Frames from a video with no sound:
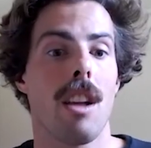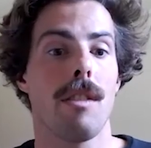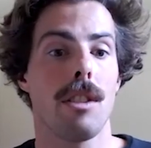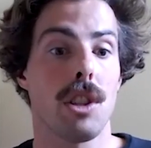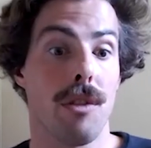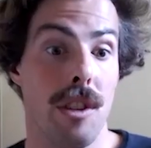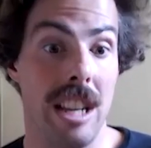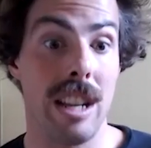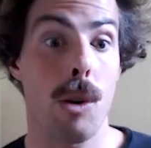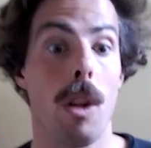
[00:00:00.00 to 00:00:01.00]
levels of
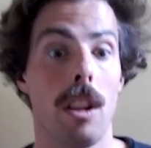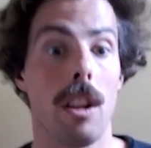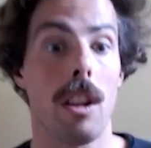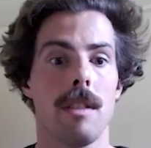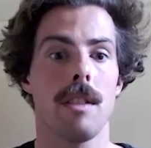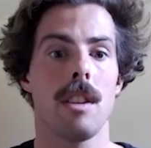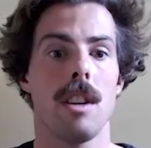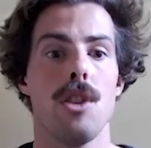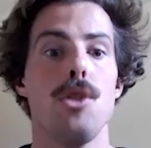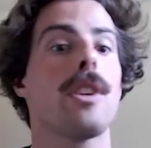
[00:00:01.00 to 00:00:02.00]
inequality,
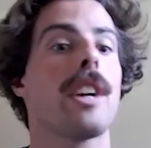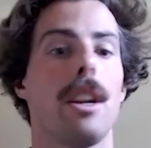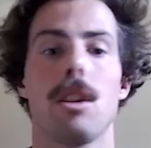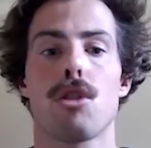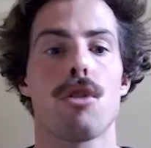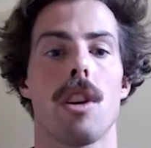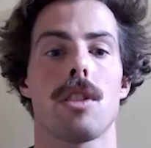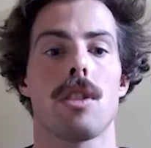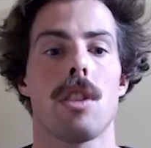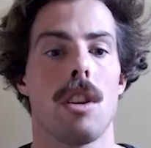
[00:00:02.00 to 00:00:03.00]
you cannot
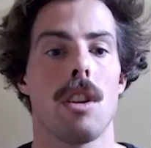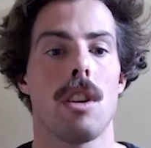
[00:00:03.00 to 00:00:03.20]
trust